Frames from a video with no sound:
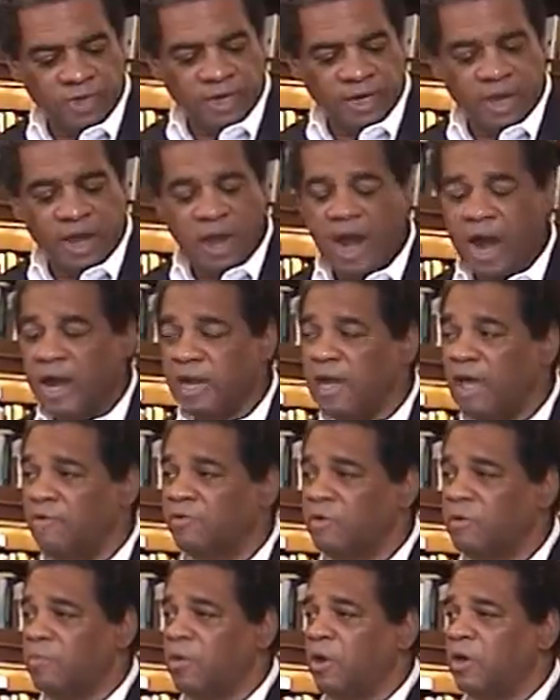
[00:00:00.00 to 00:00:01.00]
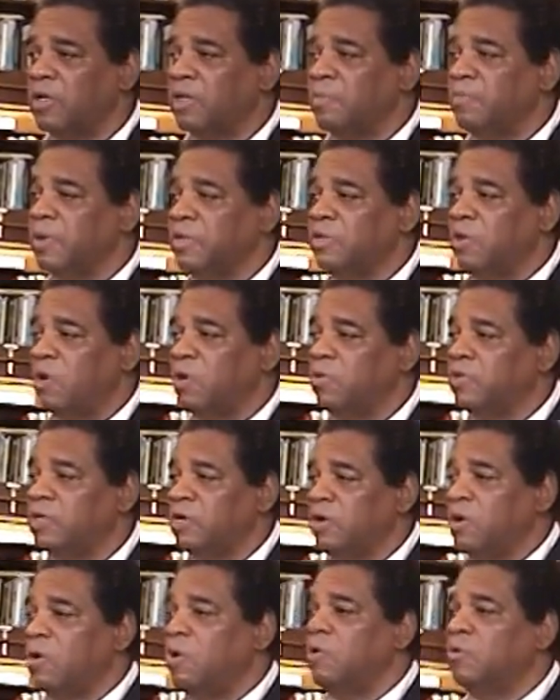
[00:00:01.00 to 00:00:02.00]
And they hired African-American men to own
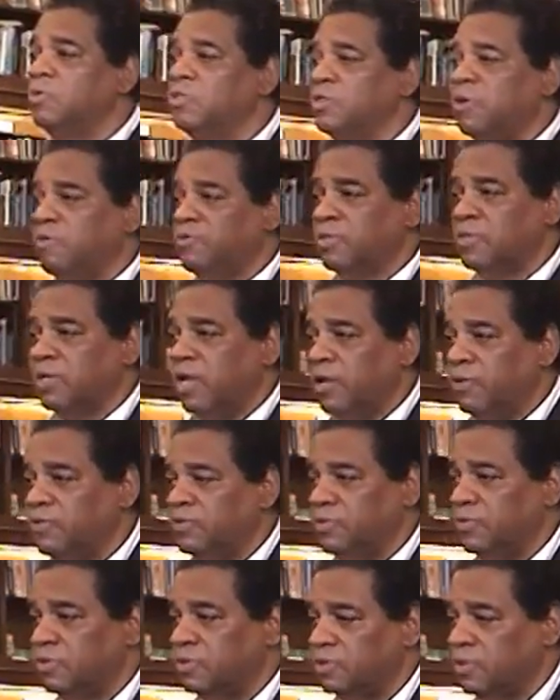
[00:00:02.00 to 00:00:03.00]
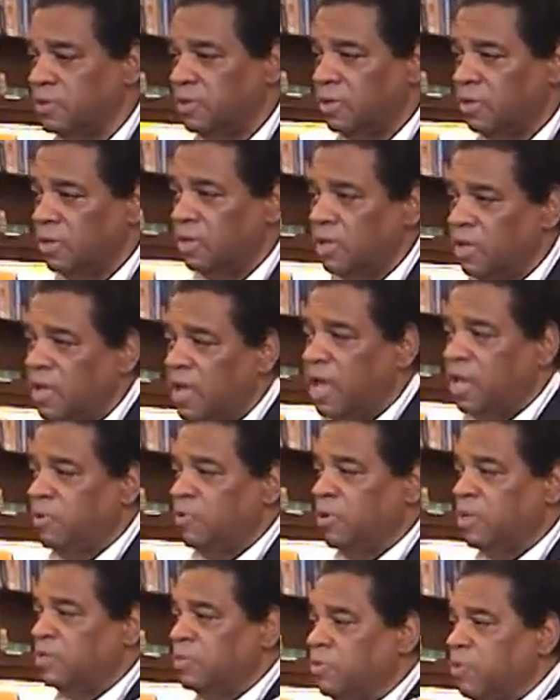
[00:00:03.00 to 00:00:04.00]
their own service stations. And the
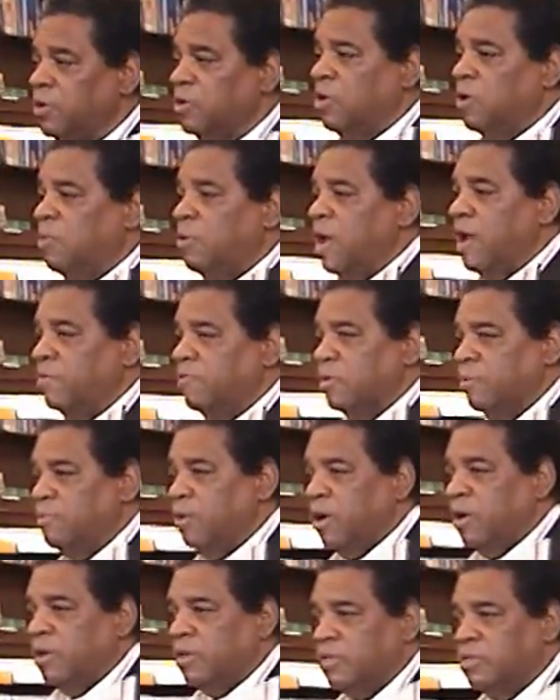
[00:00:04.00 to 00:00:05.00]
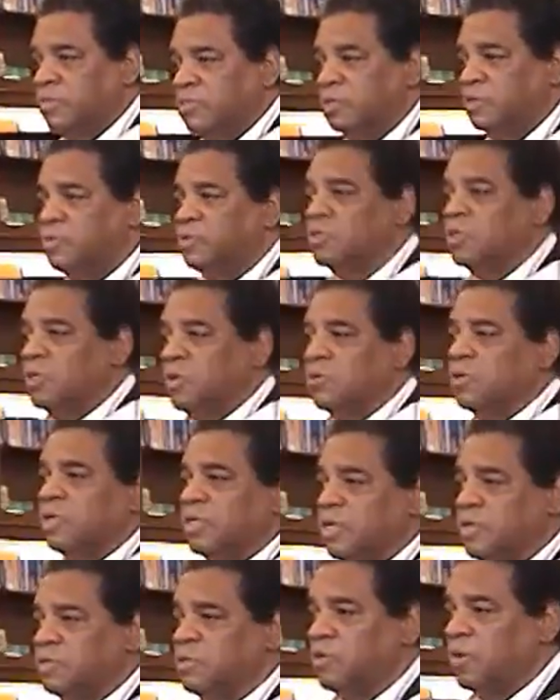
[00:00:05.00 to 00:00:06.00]
ones that weren't owned by African-Americans, you still could
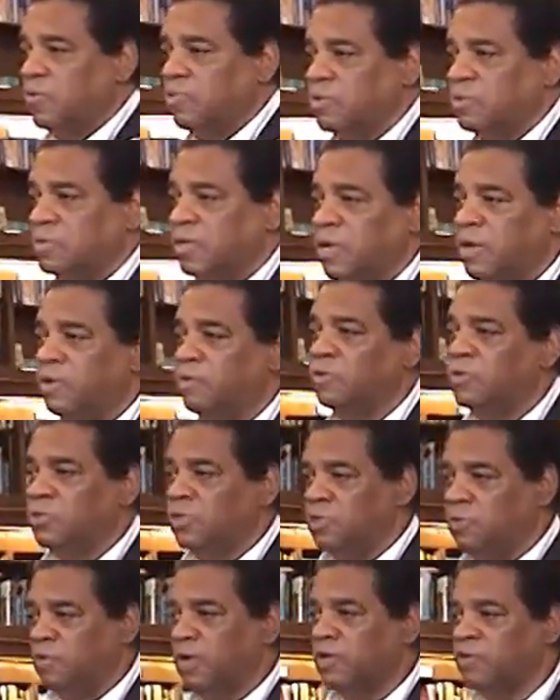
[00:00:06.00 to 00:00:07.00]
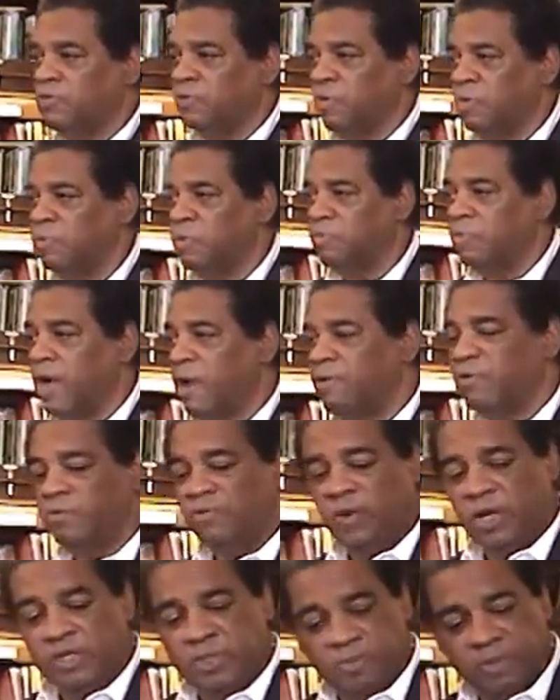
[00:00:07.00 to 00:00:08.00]
get service there, use the restroom, and buy
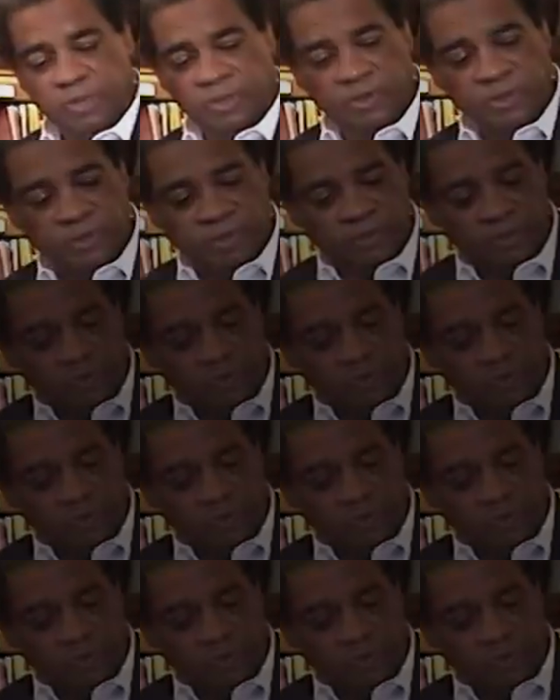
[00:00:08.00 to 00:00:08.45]
refreshments.